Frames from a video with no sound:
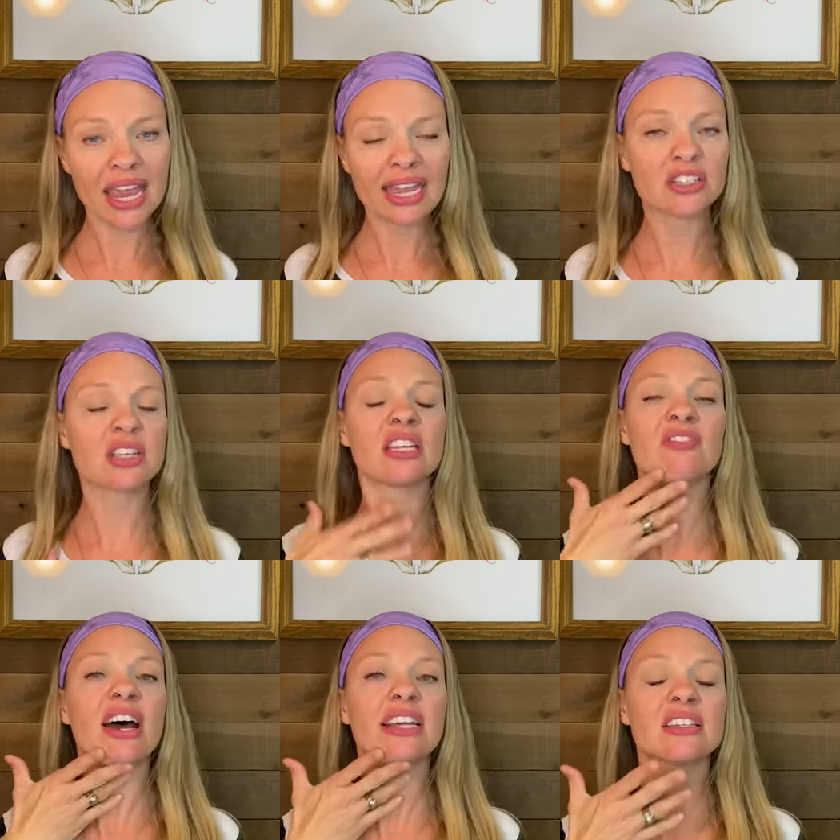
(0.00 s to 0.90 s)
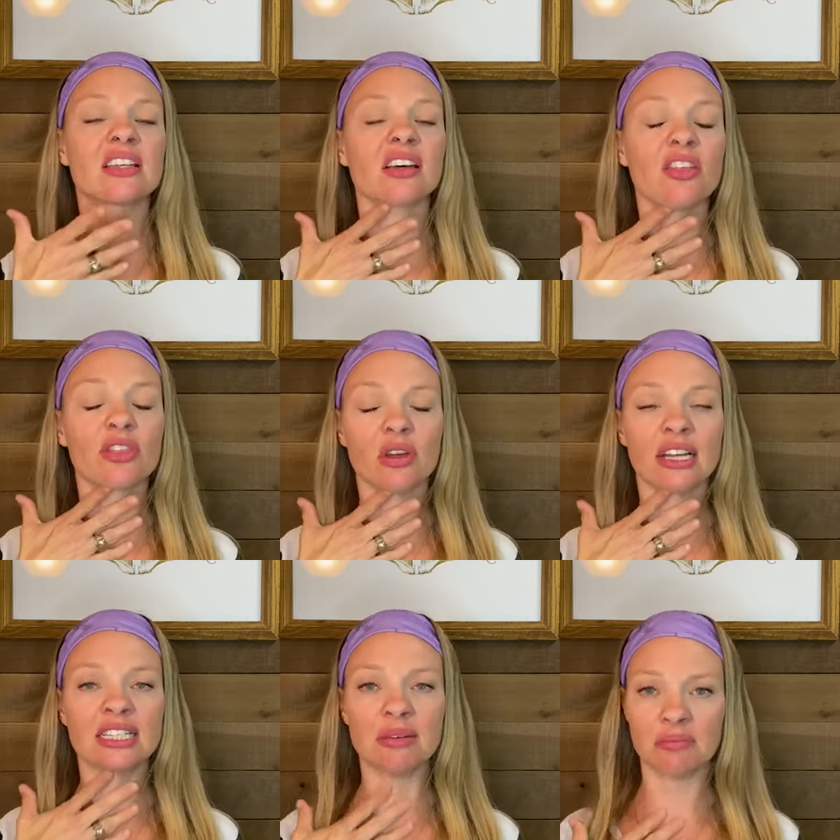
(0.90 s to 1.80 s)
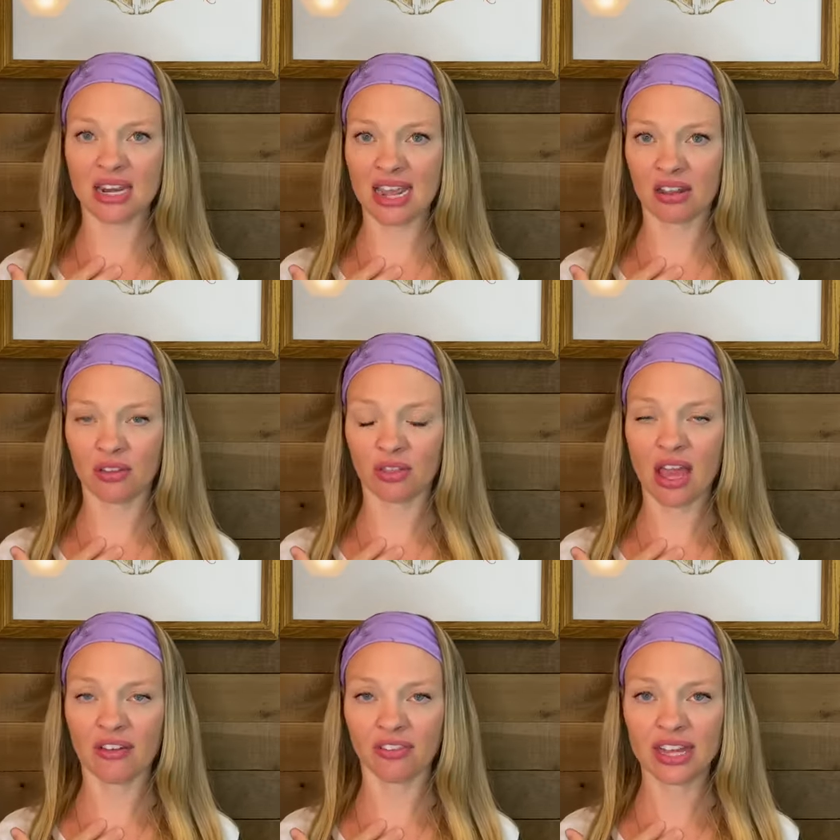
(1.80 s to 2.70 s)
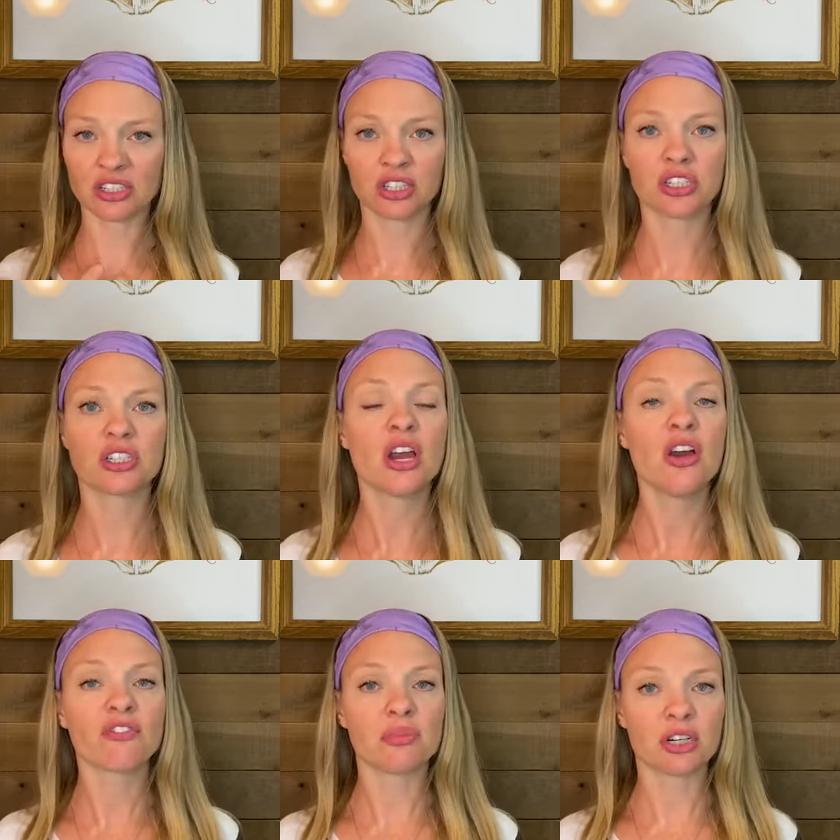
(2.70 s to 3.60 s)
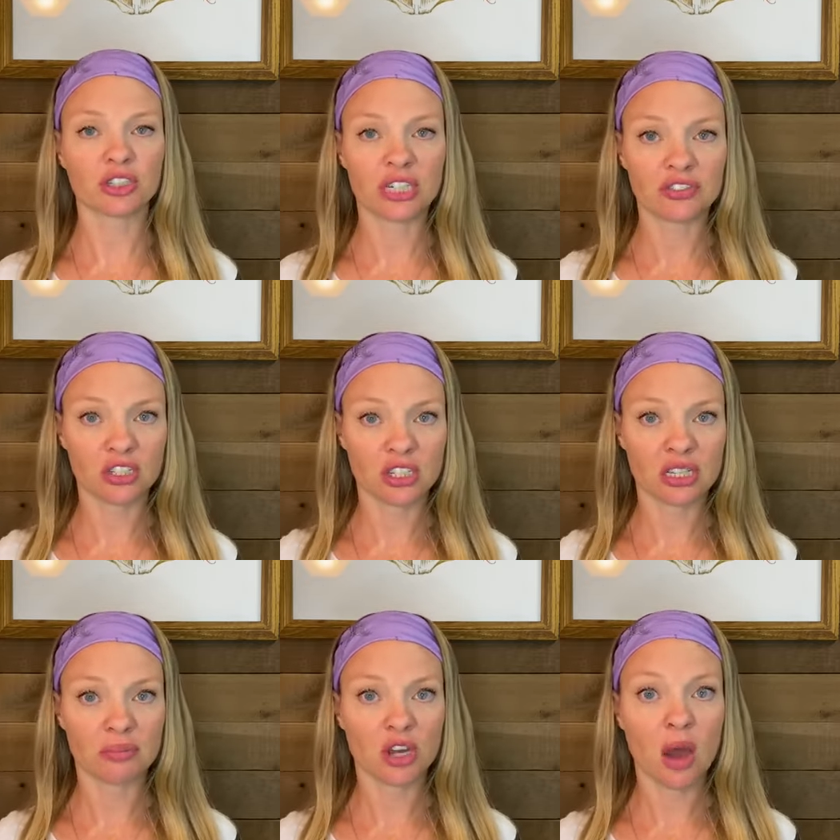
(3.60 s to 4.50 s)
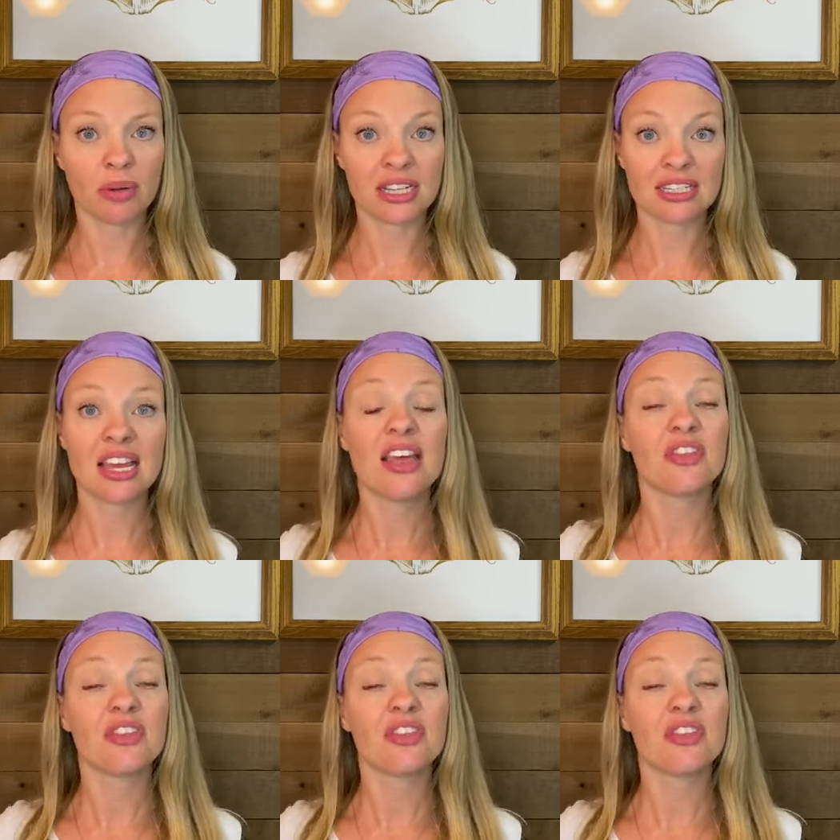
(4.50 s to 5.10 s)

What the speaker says: cage that divides the deep neck flexors from your transversus abdominis.